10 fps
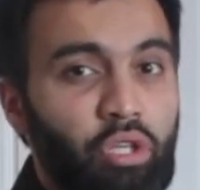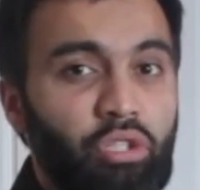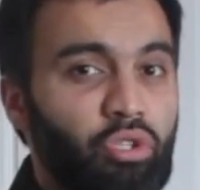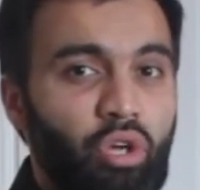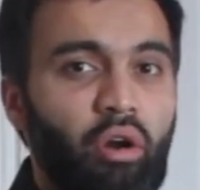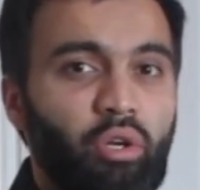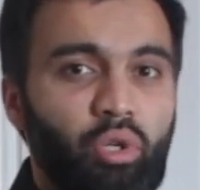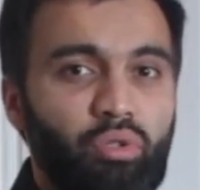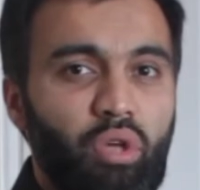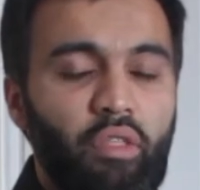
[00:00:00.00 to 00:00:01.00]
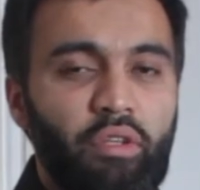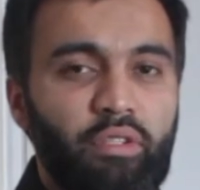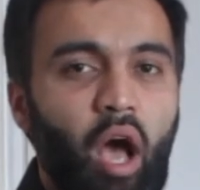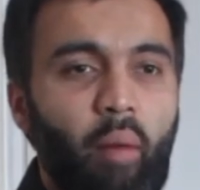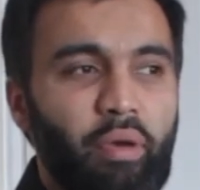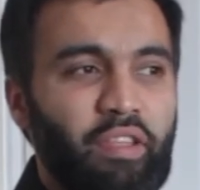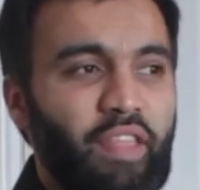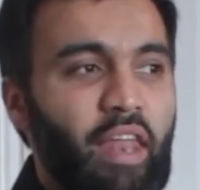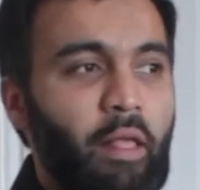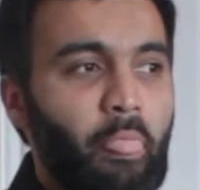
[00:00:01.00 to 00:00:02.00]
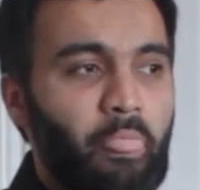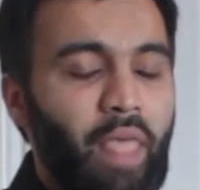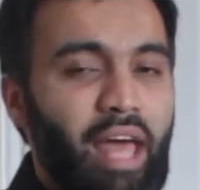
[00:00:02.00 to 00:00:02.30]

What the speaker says: research articles on this topic that